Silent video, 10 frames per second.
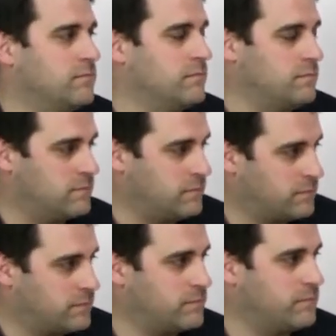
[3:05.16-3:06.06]

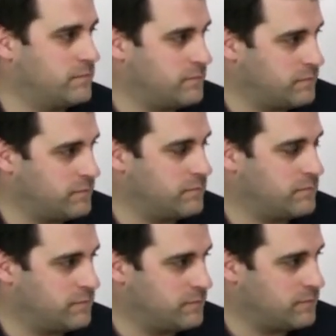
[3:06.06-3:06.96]

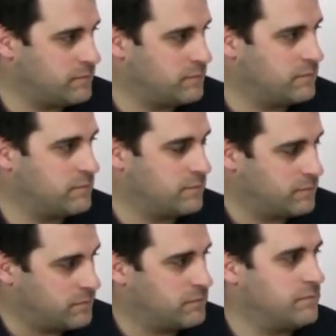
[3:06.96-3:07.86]

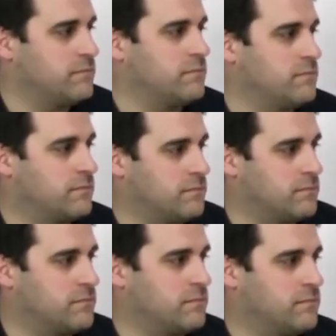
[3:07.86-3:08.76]

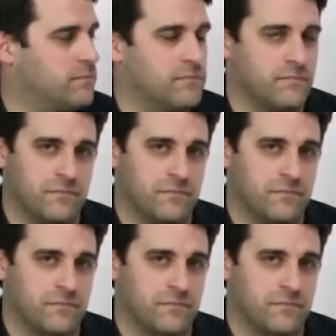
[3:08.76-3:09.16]
(not speaking)